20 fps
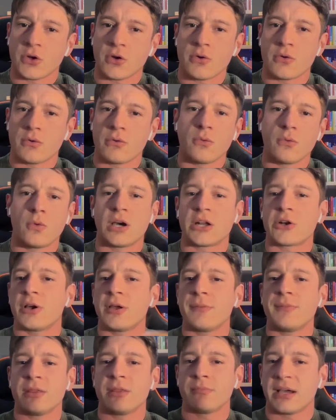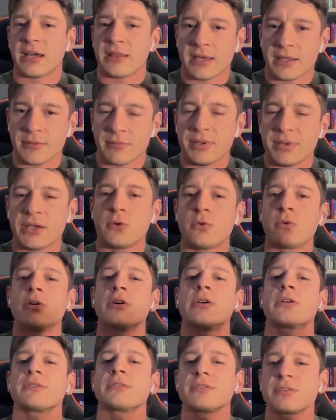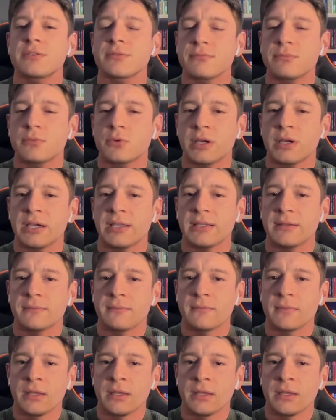So, what do I mean by that? Big words, right?